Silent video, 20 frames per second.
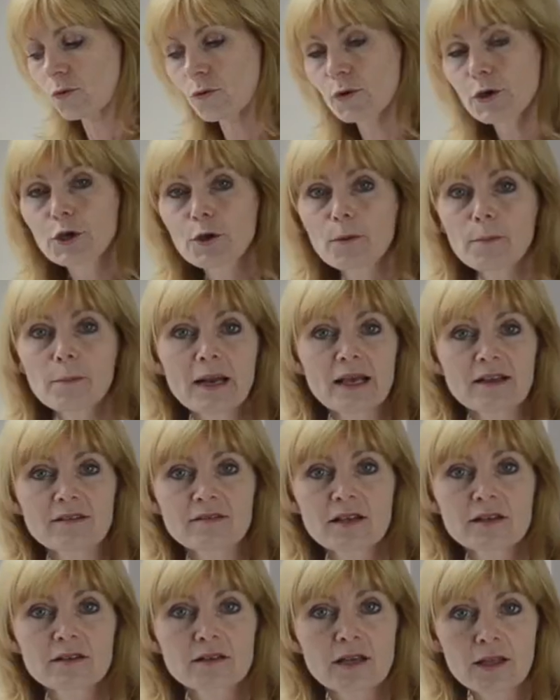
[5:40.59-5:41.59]
or you can place
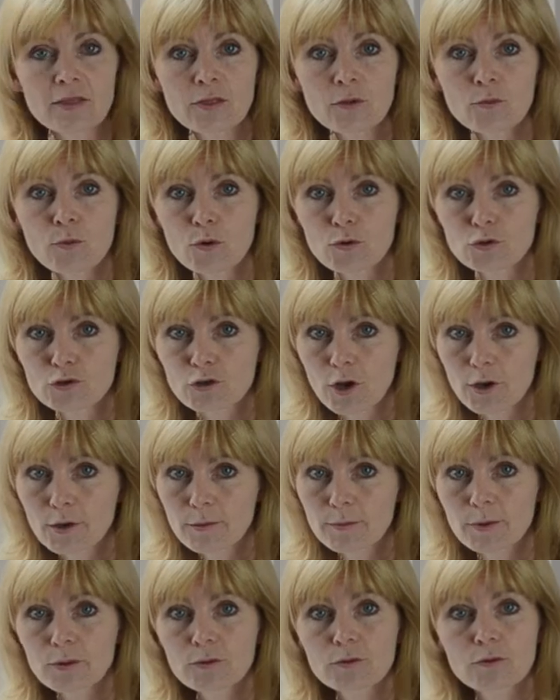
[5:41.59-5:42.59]
it in the wardrobe
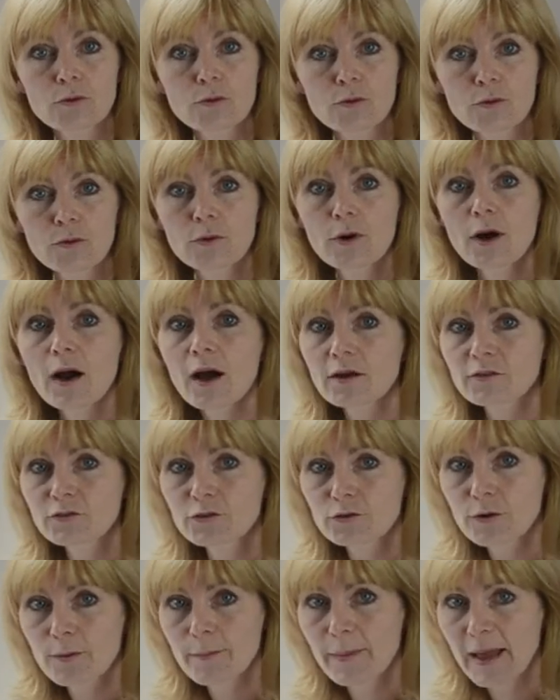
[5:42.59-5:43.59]
or
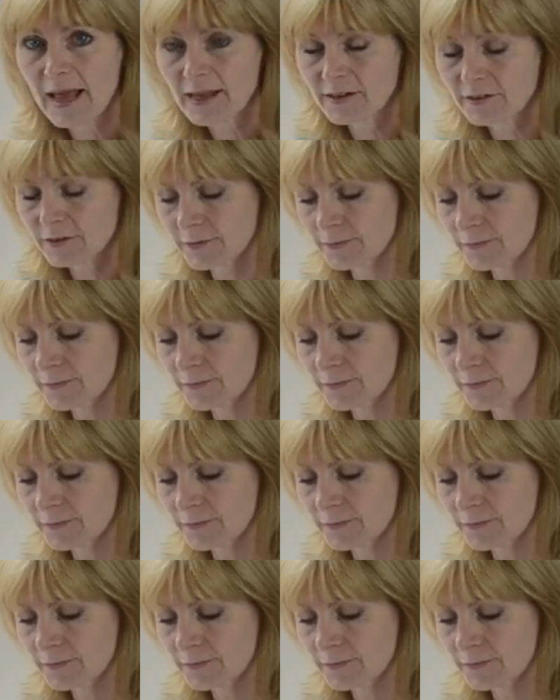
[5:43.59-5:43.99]
under a bed.